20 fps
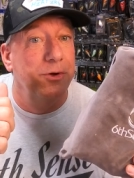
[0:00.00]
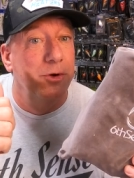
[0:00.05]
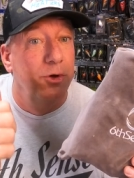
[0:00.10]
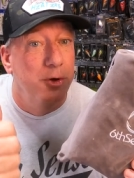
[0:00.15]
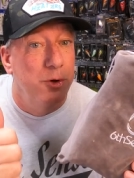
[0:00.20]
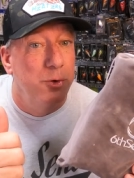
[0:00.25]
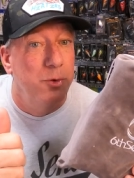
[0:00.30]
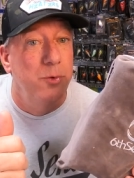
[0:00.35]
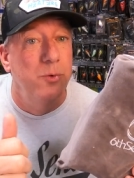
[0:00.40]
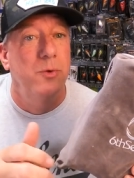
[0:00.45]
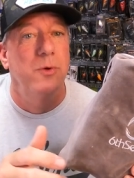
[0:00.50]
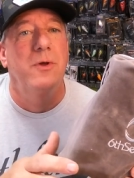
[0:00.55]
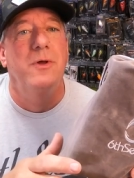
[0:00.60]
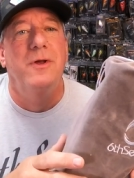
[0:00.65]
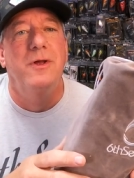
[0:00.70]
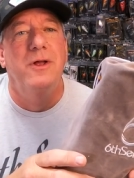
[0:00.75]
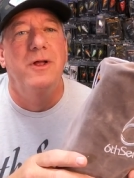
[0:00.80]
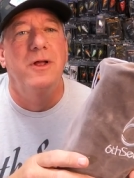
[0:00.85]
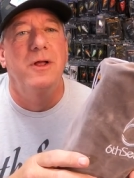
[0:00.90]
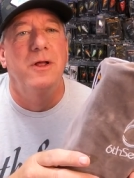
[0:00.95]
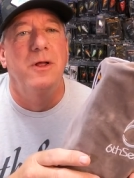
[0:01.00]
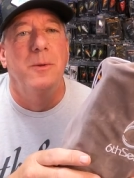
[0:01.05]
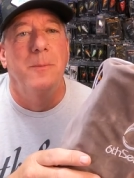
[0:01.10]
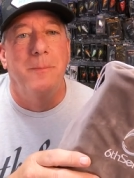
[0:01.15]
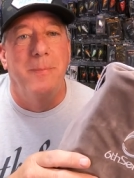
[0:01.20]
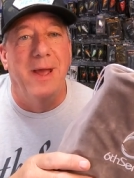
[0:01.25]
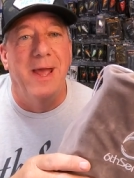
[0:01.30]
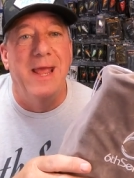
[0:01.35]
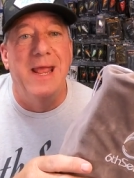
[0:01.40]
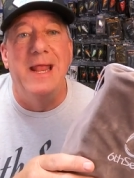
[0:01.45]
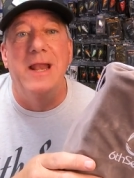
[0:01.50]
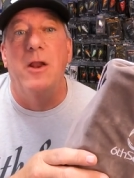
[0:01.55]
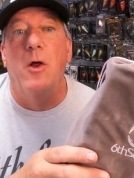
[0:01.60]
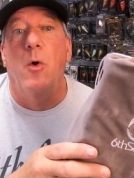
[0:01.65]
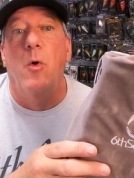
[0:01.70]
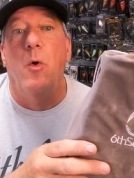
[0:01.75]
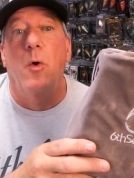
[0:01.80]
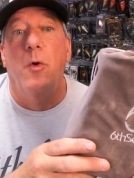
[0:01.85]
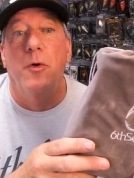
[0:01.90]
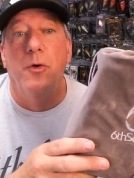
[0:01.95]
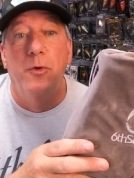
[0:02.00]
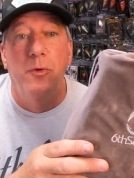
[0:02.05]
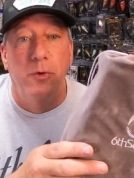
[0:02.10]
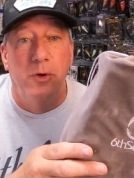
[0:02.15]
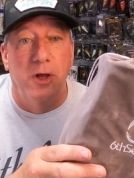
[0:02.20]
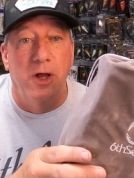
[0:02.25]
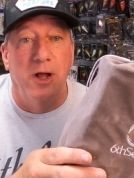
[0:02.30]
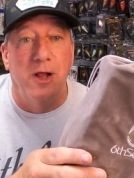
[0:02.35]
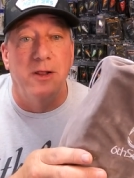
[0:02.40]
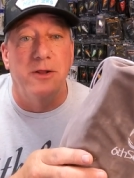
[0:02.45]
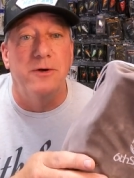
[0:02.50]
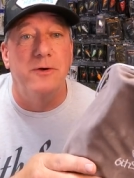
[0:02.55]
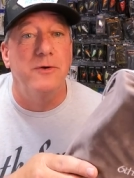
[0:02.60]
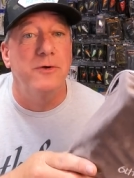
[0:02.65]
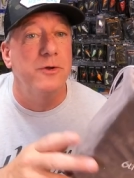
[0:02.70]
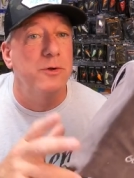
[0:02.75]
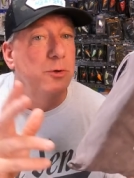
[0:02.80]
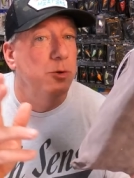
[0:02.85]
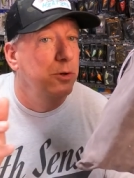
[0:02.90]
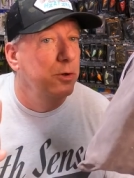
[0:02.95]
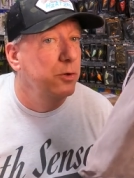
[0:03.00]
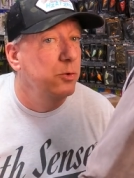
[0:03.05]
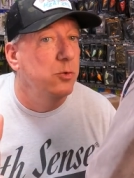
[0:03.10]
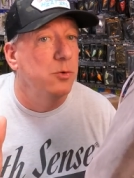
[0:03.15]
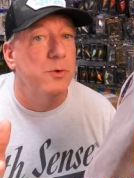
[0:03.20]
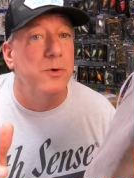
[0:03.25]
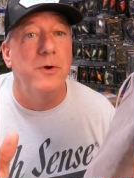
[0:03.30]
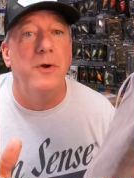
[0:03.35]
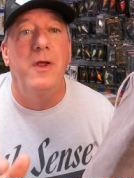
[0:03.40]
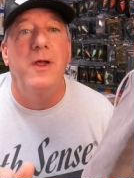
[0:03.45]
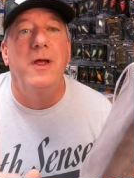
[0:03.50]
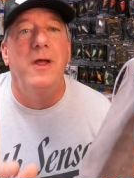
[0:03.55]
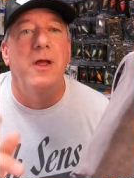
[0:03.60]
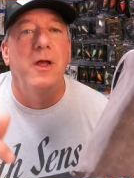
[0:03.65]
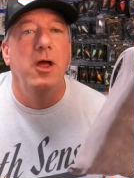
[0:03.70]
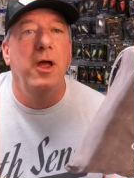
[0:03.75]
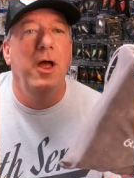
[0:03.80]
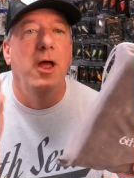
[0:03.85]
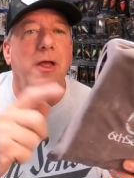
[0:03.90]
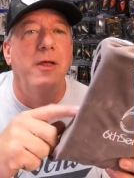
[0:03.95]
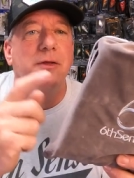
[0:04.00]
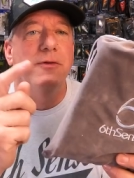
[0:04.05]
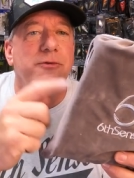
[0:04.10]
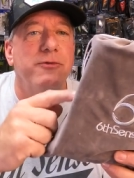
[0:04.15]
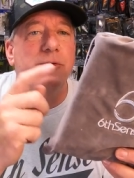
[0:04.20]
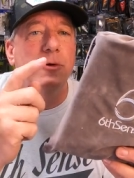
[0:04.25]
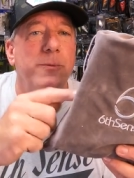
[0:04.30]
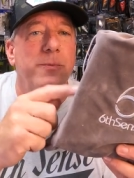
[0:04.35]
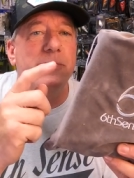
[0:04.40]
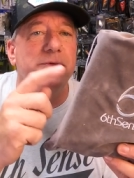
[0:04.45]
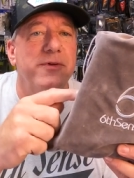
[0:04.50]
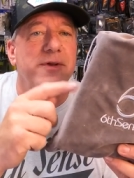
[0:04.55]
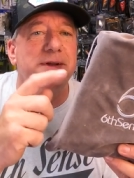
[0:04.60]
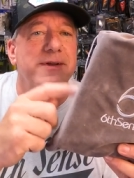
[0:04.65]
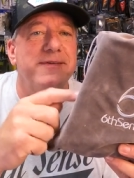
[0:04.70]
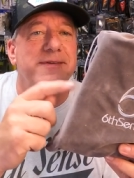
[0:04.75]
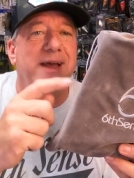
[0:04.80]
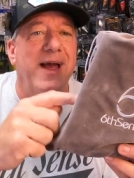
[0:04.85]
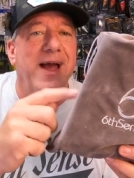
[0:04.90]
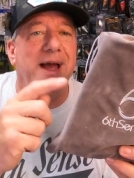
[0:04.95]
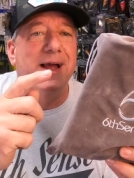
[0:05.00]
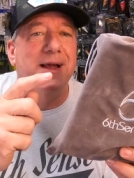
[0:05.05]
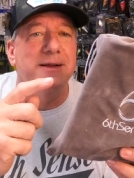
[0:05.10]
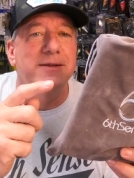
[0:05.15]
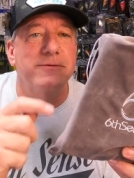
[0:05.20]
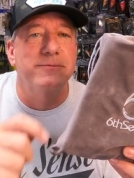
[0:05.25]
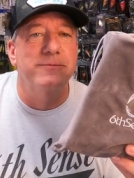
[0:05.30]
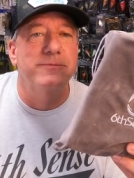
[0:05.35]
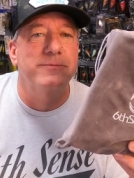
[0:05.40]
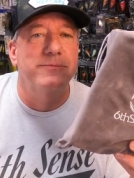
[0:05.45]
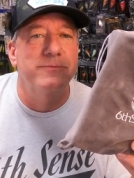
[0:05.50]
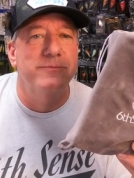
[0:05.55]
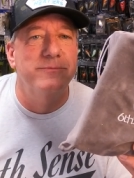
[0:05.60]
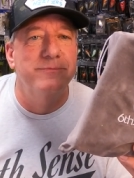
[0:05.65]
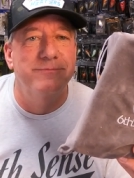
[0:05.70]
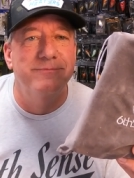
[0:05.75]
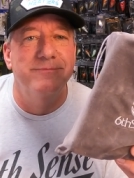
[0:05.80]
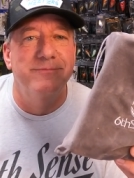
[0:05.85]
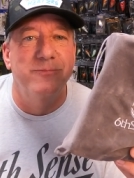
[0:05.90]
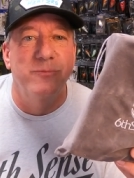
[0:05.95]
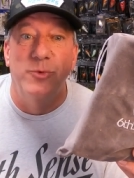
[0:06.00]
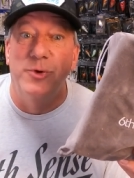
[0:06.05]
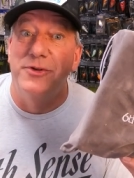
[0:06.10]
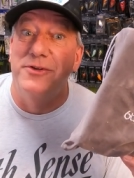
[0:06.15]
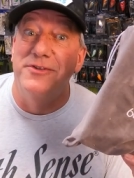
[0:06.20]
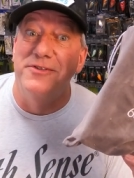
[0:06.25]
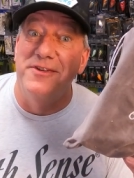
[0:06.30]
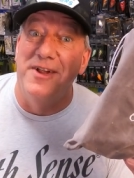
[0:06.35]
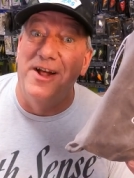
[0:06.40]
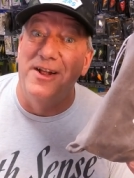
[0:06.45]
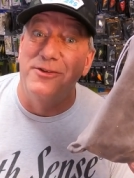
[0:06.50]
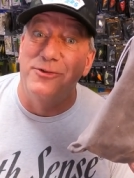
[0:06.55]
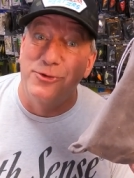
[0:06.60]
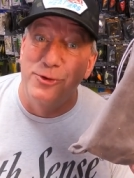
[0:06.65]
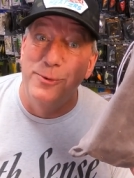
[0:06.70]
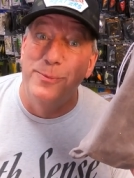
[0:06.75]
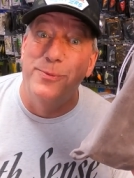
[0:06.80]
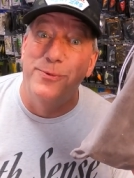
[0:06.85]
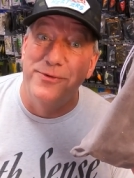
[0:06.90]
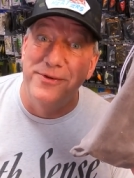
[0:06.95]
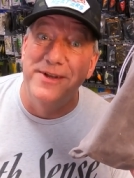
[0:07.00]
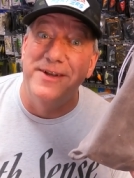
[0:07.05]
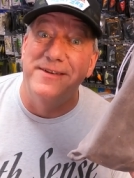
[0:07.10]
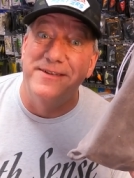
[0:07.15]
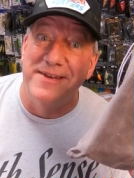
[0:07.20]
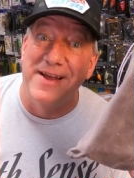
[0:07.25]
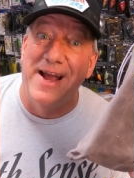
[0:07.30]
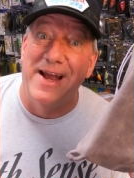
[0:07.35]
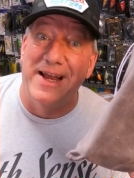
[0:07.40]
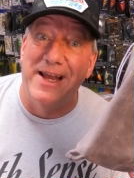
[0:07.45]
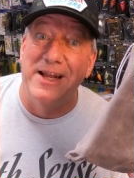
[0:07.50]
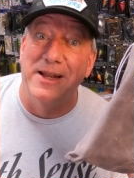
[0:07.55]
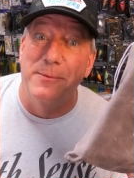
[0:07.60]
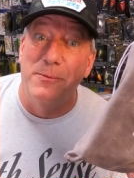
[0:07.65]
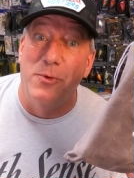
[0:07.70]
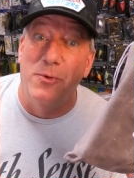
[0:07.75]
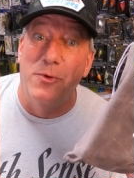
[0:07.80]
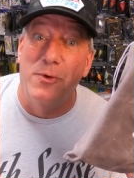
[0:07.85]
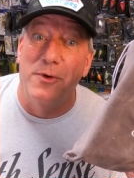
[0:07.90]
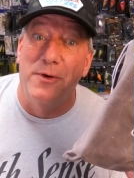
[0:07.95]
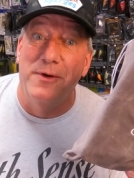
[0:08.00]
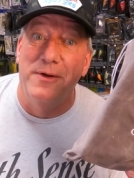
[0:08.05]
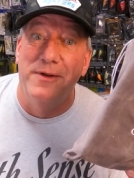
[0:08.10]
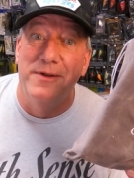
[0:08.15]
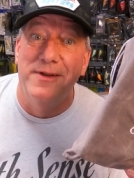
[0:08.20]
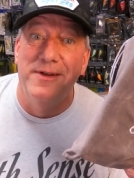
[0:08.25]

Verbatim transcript: a new bait or new color, new lure, Super 6 sack, which is not Super 6 sack anymore.